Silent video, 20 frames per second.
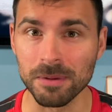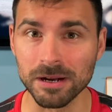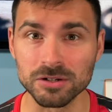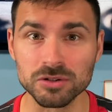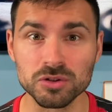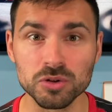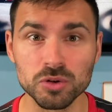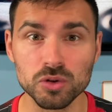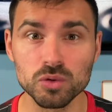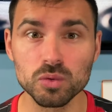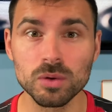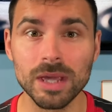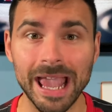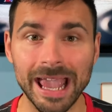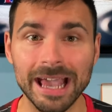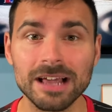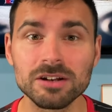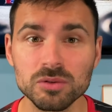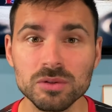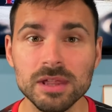better, so you
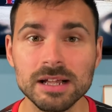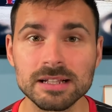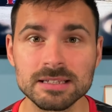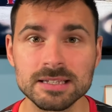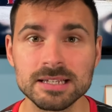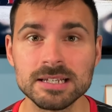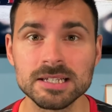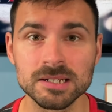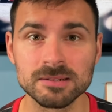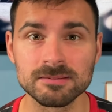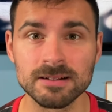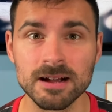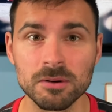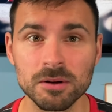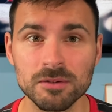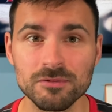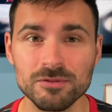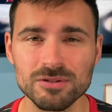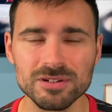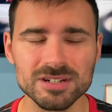can do that season
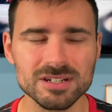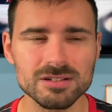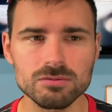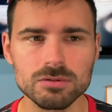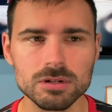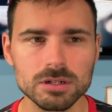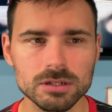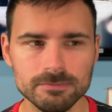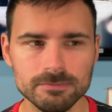around. If you just want